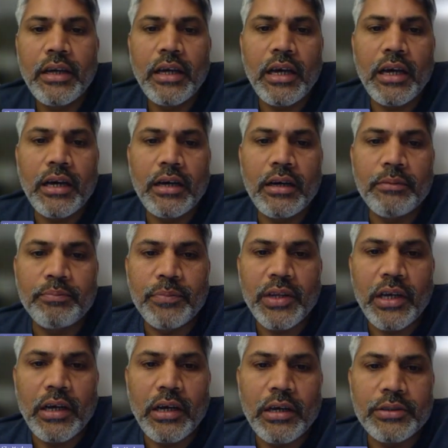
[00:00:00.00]

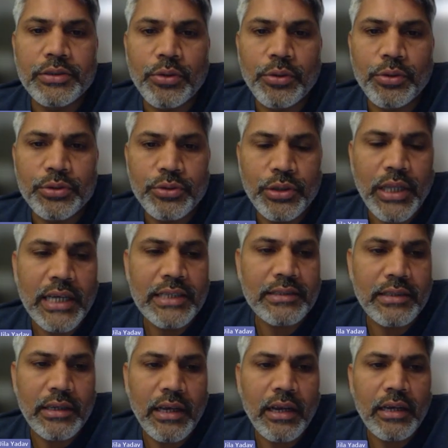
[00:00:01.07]
So that's
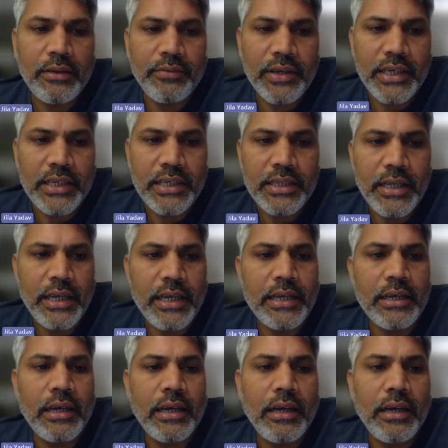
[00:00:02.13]
a kind of a key thing.